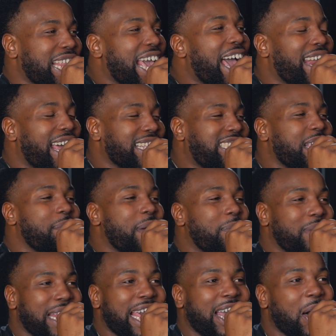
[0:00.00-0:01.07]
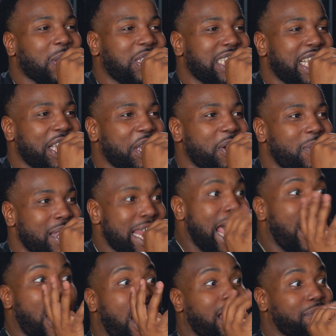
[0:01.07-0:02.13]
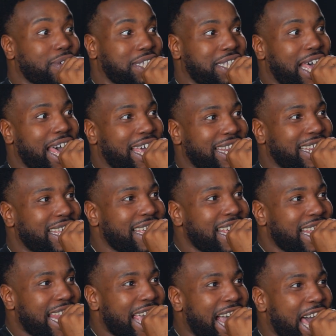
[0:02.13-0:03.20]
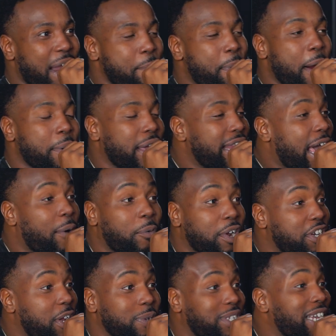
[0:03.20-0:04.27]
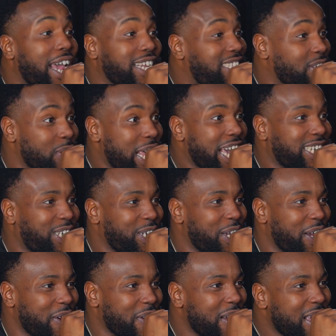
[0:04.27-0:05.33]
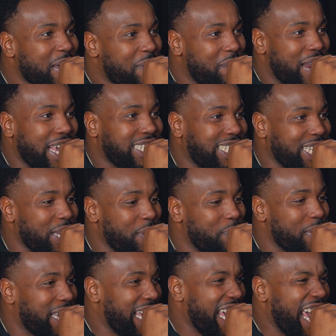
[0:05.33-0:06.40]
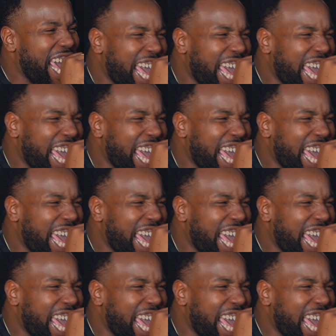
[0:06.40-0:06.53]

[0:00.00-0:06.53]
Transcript: have that temporary one, and they go see you, and now all of a sudden, they got a permanent, and that one don't change till next year when they see you again.